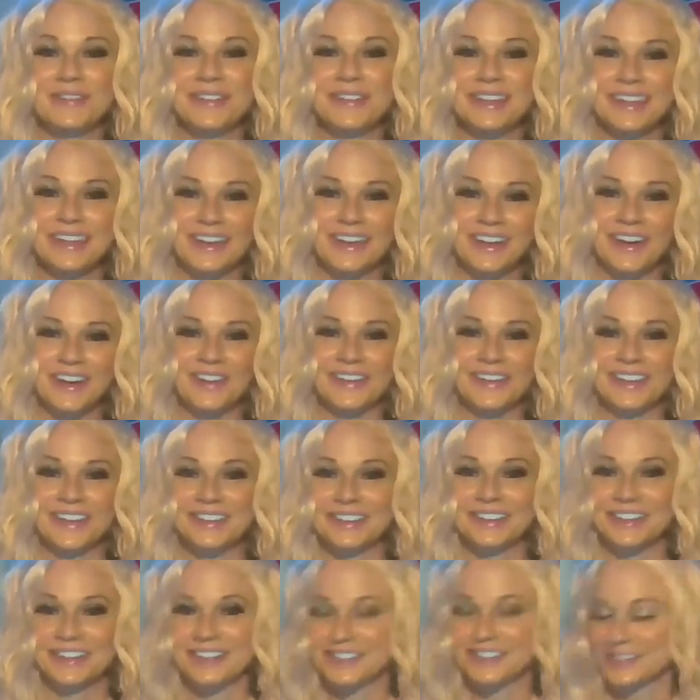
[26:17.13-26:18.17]
more stuff,
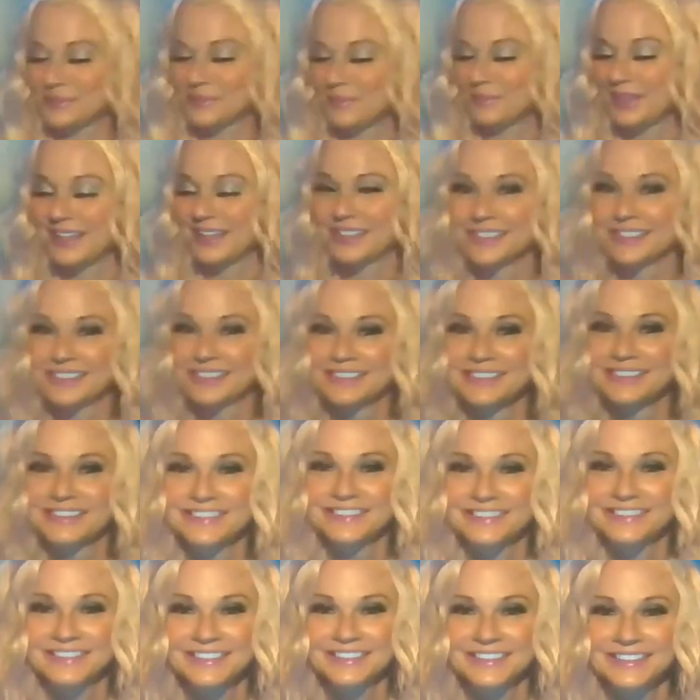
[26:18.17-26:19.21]
okay? All right,
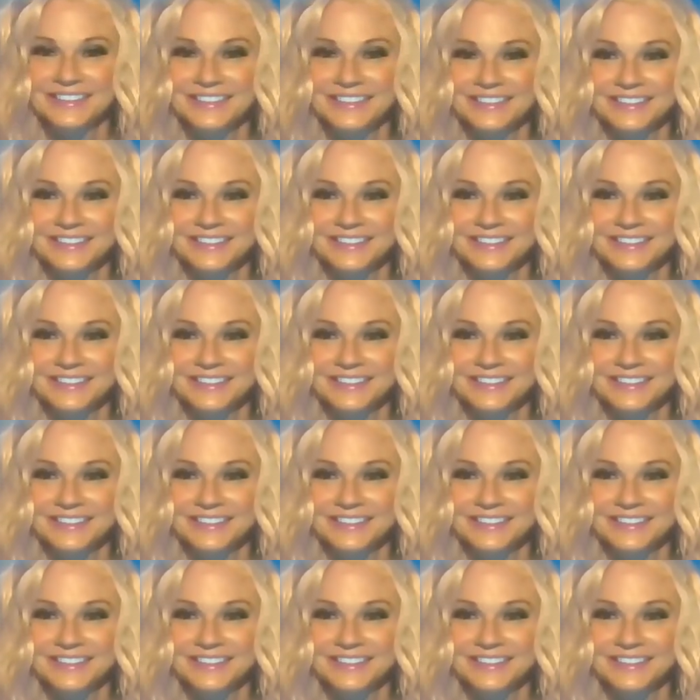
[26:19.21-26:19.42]
thanks.